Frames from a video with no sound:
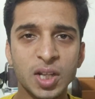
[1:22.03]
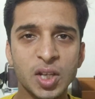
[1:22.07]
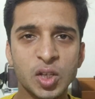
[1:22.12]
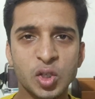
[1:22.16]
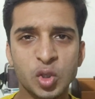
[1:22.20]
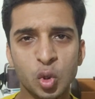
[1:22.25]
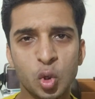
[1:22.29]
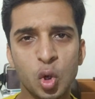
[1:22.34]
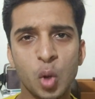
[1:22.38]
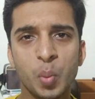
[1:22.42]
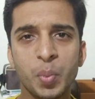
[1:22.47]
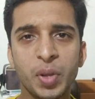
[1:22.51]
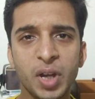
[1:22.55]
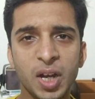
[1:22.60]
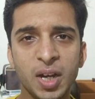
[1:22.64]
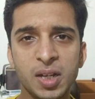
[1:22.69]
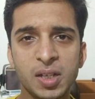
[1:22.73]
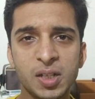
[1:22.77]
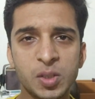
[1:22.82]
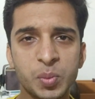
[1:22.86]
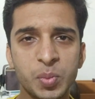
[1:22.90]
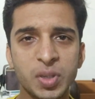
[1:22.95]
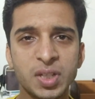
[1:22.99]
So
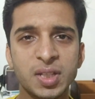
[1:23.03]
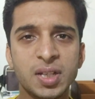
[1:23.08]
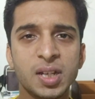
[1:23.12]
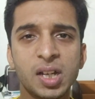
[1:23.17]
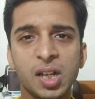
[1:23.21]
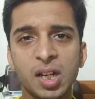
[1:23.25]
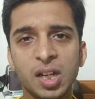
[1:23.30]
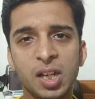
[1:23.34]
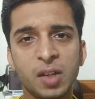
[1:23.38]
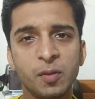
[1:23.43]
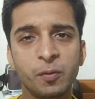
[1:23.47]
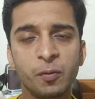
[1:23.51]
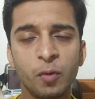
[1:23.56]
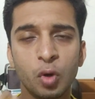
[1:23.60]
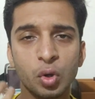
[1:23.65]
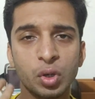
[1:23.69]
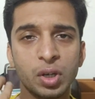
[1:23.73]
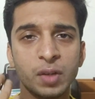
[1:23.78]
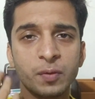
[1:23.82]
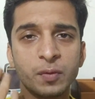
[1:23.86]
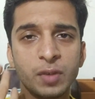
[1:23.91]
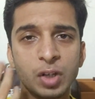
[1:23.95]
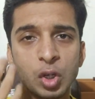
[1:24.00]
copywriter is basically
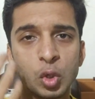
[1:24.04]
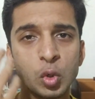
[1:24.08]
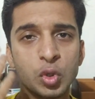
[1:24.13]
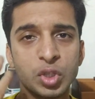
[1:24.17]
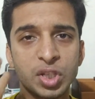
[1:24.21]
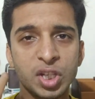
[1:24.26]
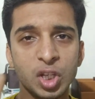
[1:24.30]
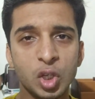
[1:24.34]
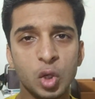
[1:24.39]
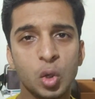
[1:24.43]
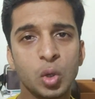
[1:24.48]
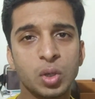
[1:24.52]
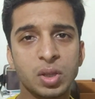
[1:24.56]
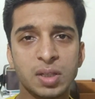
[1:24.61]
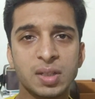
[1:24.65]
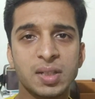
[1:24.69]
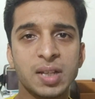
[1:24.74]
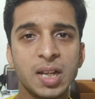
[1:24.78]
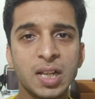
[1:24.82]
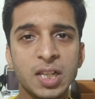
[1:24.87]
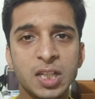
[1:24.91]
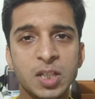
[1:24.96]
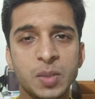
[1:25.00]
whatever you see on the
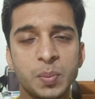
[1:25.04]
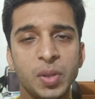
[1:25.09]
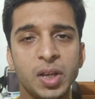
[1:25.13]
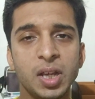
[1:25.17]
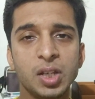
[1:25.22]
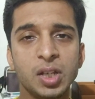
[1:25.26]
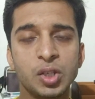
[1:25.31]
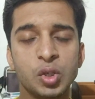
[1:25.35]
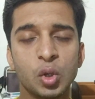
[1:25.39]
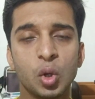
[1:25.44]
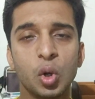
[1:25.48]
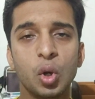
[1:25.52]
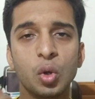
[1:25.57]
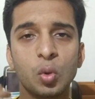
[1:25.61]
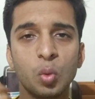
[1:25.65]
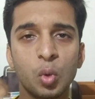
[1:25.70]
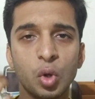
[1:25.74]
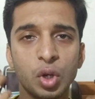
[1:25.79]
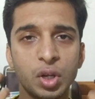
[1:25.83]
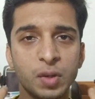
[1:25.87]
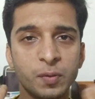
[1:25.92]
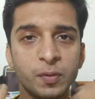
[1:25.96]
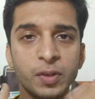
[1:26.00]
sales page or
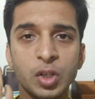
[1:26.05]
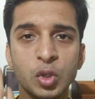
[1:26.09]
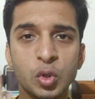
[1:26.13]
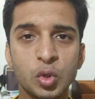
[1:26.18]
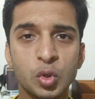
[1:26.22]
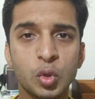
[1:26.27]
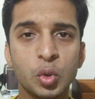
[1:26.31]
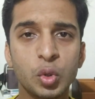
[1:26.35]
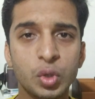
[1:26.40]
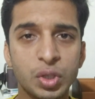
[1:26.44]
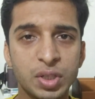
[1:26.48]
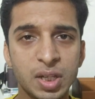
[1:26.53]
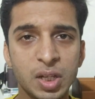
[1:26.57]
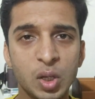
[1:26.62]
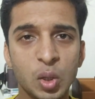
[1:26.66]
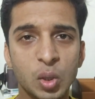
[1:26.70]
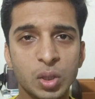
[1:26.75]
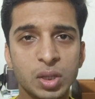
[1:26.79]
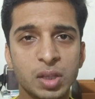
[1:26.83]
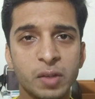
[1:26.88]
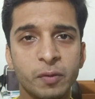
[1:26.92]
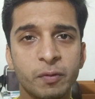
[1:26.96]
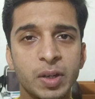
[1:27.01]
whatever you see
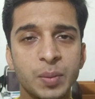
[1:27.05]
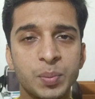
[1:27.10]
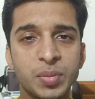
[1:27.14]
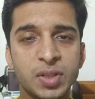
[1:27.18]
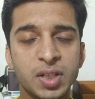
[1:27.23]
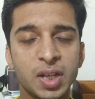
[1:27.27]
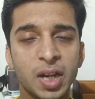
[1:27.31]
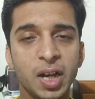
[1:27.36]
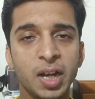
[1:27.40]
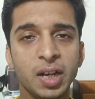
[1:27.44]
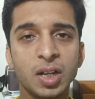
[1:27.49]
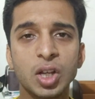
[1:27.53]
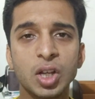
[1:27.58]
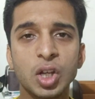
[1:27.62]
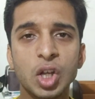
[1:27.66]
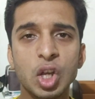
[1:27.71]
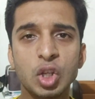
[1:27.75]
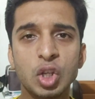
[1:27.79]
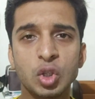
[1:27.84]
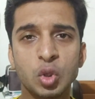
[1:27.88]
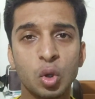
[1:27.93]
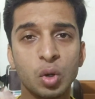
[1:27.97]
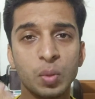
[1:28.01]
on the website.
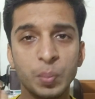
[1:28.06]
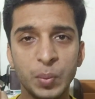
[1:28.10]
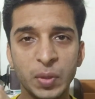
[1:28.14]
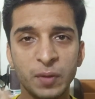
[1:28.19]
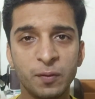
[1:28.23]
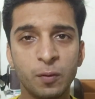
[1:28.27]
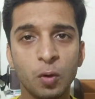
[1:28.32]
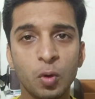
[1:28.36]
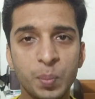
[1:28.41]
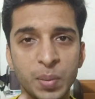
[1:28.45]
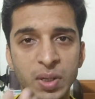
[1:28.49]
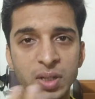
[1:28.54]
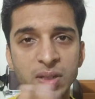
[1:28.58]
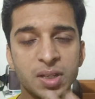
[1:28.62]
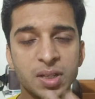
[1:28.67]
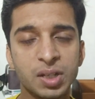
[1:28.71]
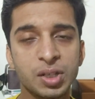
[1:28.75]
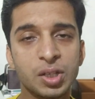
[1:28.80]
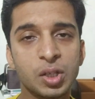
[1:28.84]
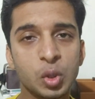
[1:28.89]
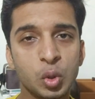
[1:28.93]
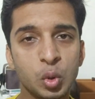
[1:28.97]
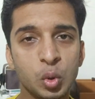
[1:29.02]
So
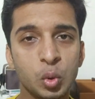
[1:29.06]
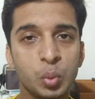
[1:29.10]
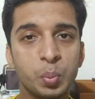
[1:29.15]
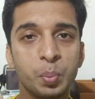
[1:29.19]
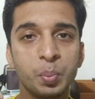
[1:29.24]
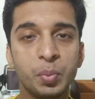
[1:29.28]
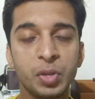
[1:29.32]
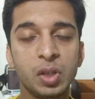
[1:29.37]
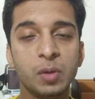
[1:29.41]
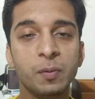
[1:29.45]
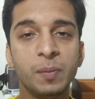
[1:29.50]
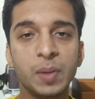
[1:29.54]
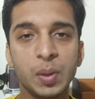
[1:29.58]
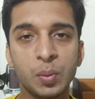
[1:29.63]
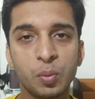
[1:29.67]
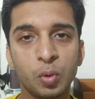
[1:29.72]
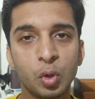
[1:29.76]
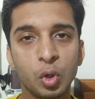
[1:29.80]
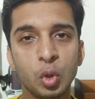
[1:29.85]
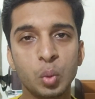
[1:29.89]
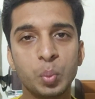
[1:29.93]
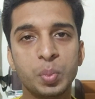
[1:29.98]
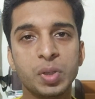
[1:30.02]

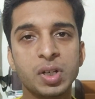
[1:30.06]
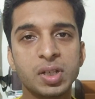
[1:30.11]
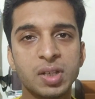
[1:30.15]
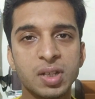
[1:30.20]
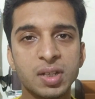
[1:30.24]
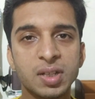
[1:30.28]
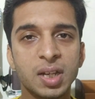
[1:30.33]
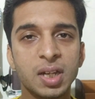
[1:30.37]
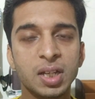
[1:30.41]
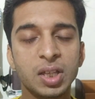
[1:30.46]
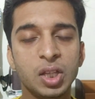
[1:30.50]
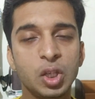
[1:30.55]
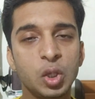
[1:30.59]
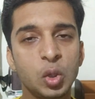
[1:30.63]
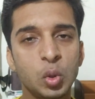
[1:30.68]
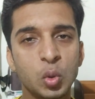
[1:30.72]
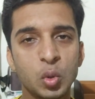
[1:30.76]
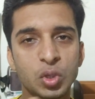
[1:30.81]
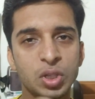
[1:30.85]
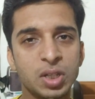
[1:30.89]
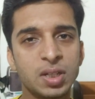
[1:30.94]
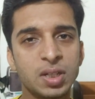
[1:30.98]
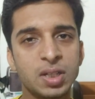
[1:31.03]
before you purchase anything,
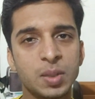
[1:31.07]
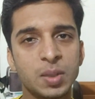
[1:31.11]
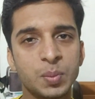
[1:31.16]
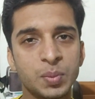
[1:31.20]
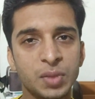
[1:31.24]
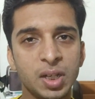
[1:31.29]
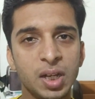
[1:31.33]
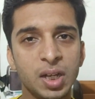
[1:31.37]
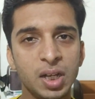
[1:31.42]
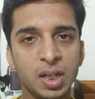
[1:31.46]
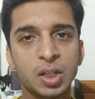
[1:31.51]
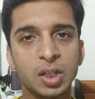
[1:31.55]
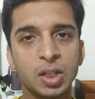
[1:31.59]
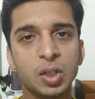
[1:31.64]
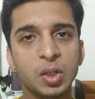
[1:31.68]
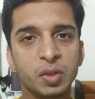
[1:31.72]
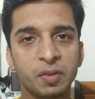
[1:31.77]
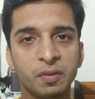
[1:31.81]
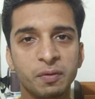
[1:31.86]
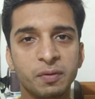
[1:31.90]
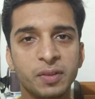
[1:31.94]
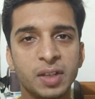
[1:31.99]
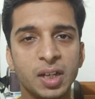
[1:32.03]
you see something
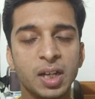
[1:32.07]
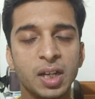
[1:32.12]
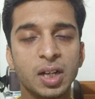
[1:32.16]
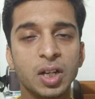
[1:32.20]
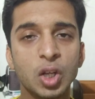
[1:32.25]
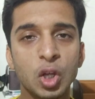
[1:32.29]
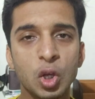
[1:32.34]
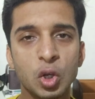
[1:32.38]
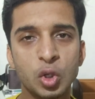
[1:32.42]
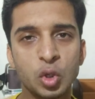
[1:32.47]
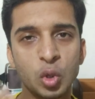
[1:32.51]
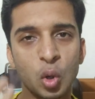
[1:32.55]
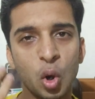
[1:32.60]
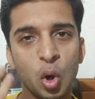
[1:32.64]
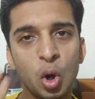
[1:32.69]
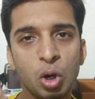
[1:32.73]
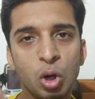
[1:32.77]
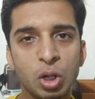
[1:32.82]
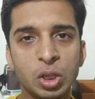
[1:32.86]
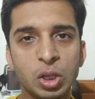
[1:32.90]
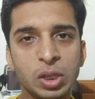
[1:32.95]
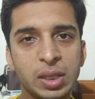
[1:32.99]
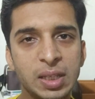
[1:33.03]
written there. So
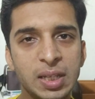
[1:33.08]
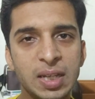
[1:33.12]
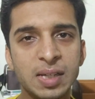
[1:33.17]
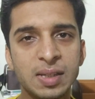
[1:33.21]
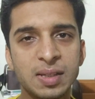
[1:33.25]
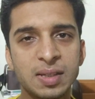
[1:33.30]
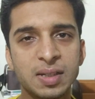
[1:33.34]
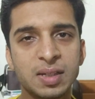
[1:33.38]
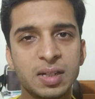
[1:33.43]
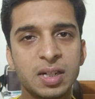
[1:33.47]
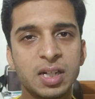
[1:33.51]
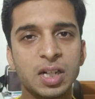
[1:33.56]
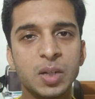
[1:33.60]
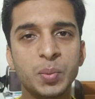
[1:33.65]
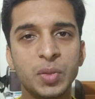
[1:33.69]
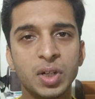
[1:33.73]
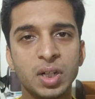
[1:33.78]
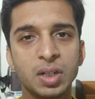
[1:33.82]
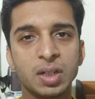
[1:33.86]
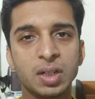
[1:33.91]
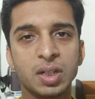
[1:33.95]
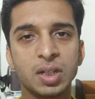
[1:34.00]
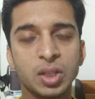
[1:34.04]
all these come
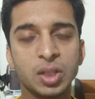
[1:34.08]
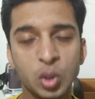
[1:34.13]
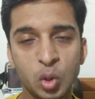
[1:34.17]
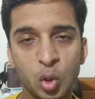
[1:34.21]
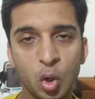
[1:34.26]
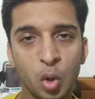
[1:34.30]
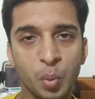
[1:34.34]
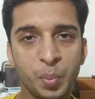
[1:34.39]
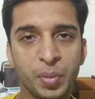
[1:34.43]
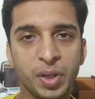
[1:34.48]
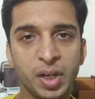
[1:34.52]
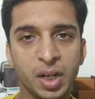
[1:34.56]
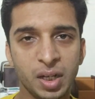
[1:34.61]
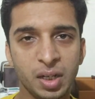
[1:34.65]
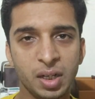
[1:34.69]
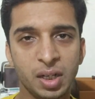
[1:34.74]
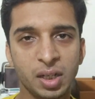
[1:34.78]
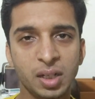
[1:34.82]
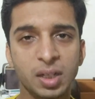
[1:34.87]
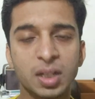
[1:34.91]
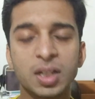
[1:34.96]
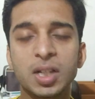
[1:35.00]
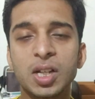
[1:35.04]
under the
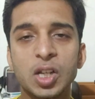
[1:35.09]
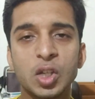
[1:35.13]
copywriting.